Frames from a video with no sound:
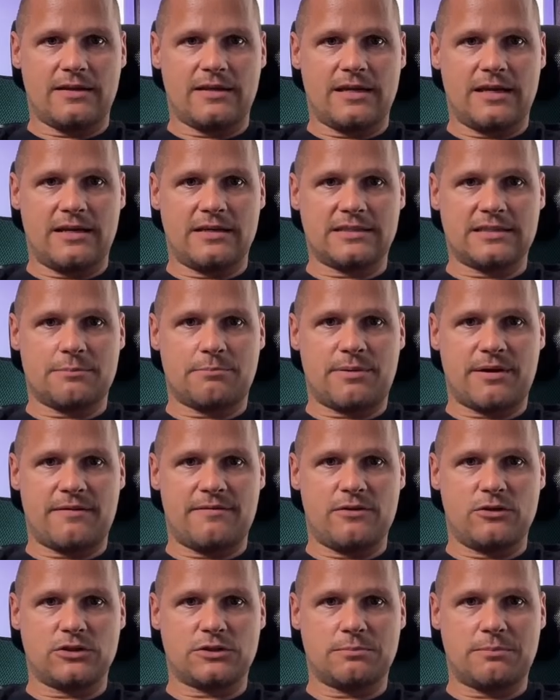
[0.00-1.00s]
Here is a
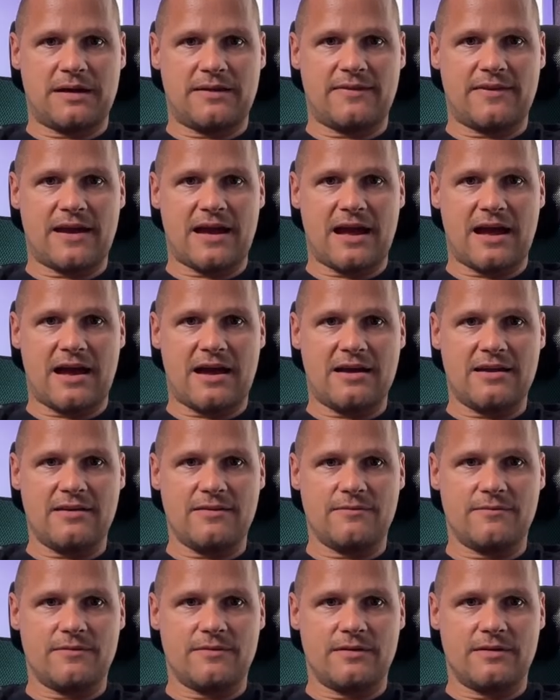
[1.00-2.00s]
previous month high,
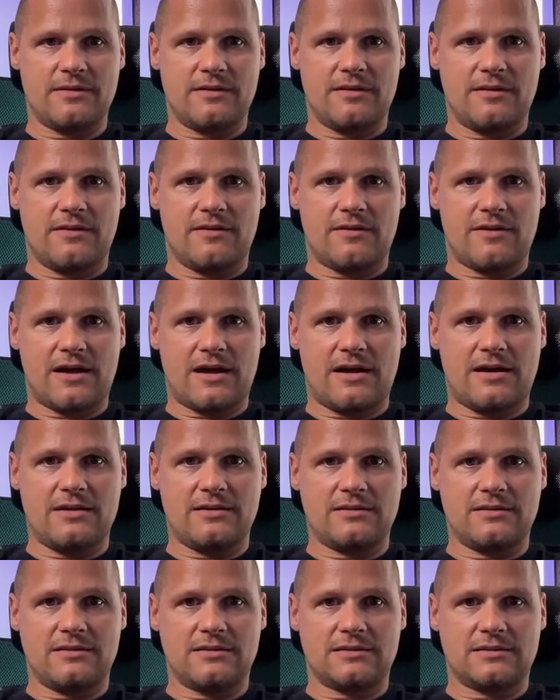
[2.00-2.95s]
right?